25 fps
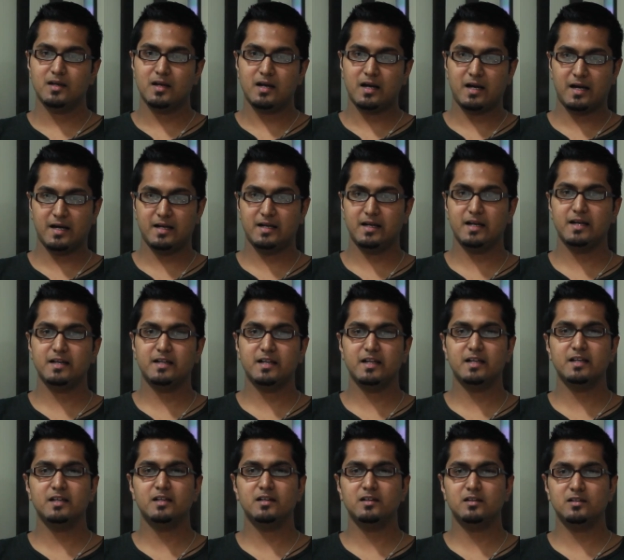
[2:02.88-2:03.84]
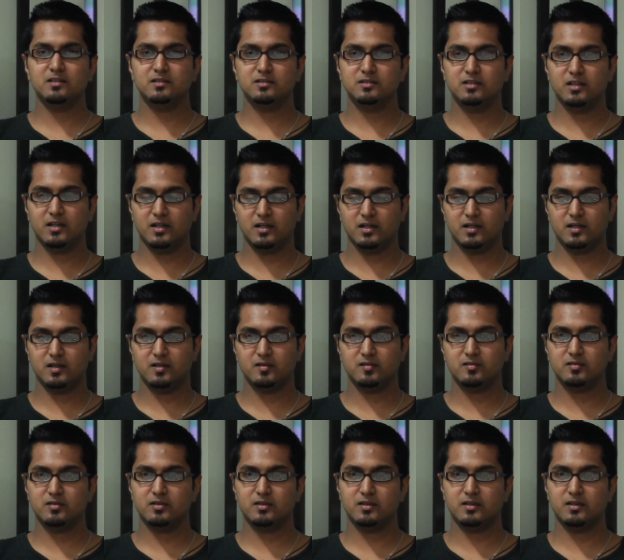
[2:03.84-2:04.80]
highlighting
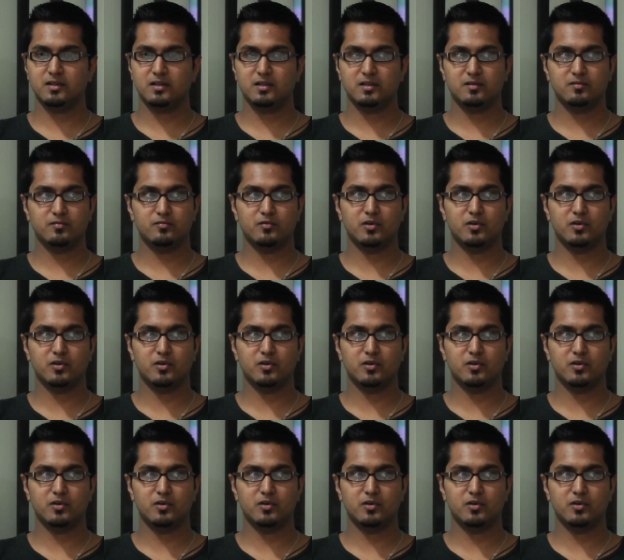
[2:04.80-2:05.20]
the